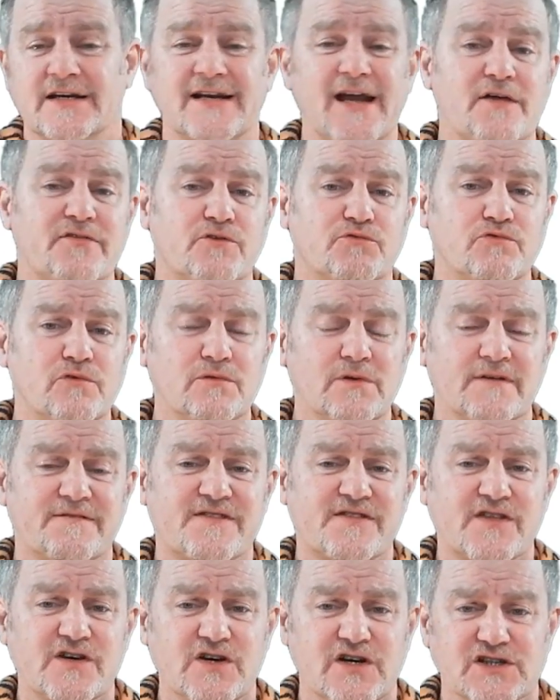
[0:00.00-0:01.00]
Now, the rule of
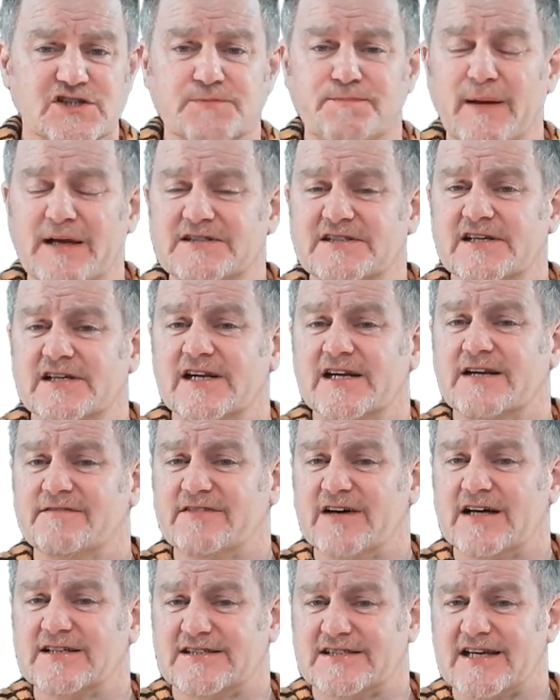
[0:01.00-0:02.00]
thirds basically
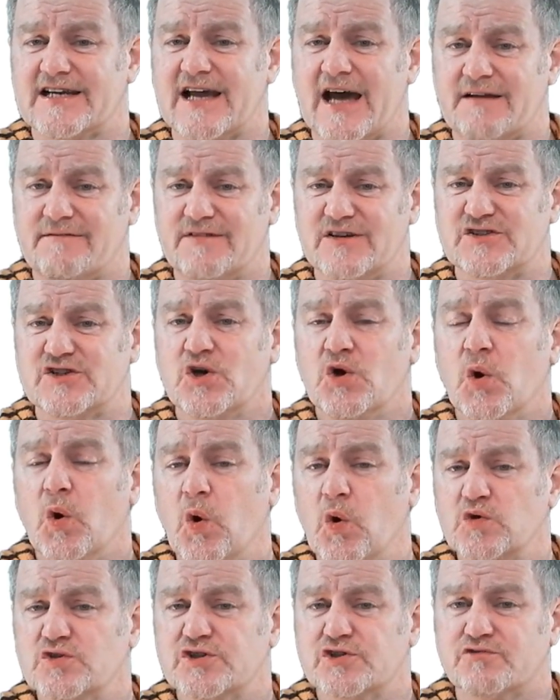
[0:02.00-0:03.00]
divides the canvas
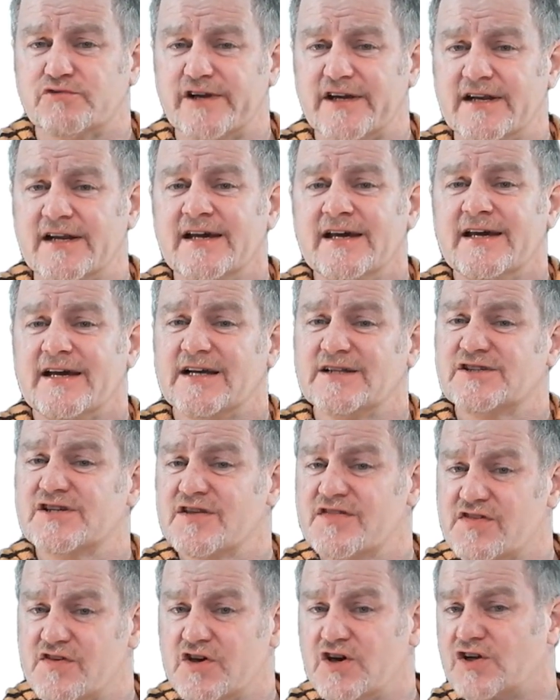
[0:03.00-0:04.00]
or screen into
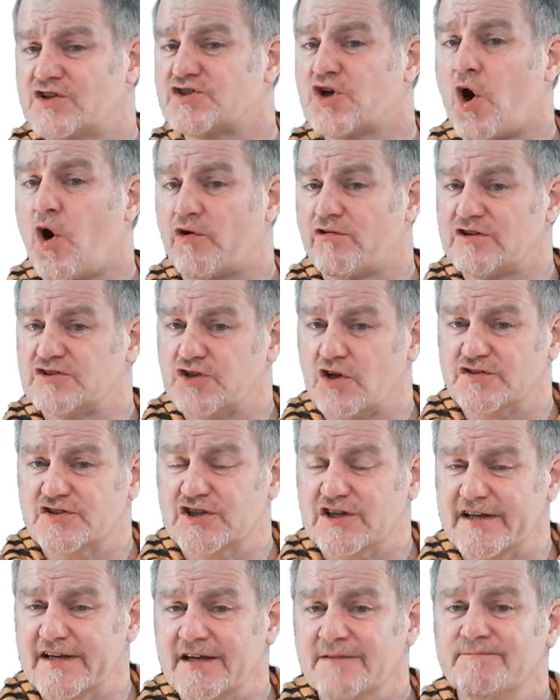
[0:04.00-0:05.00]
thirds
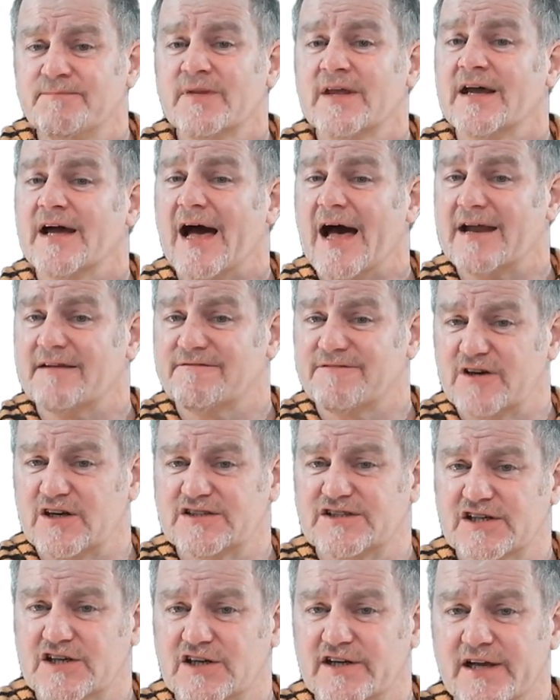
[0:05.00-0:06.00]
horizontally and
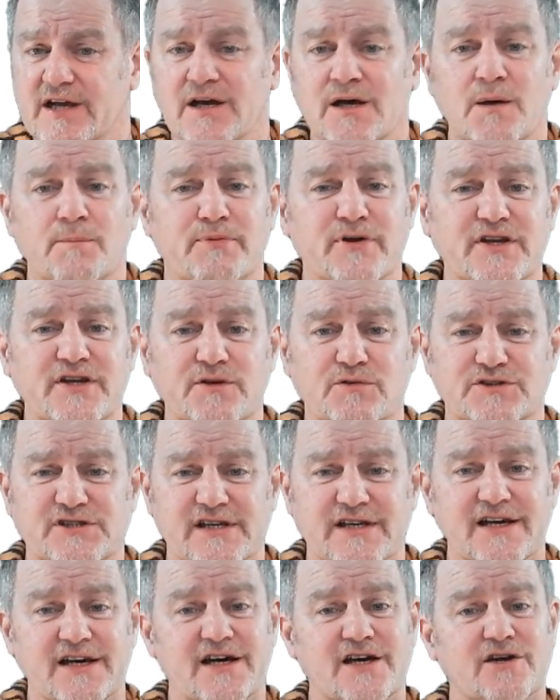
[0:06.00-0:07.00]
vertically,
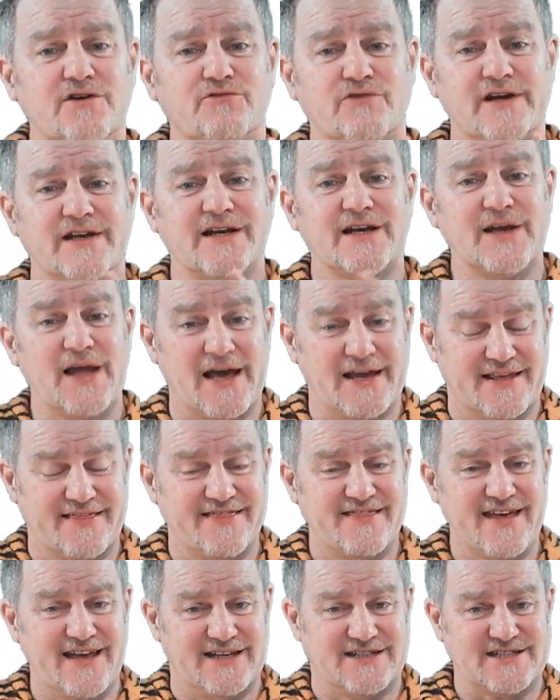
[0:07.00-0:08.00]
producing a grid like
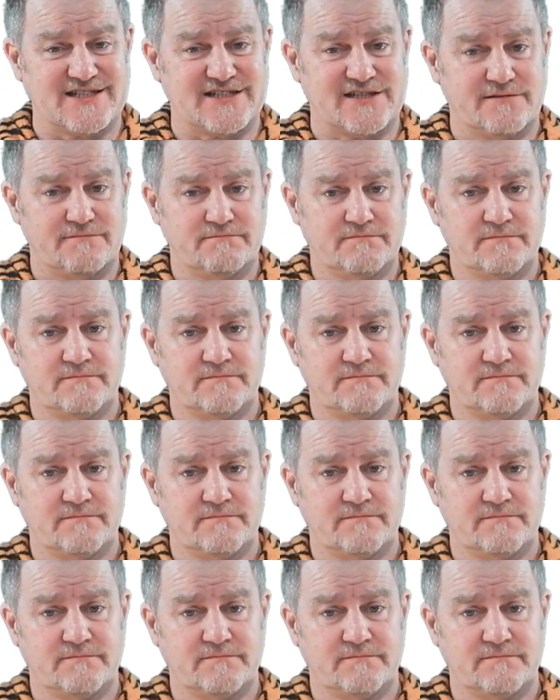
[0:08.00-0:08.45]
this.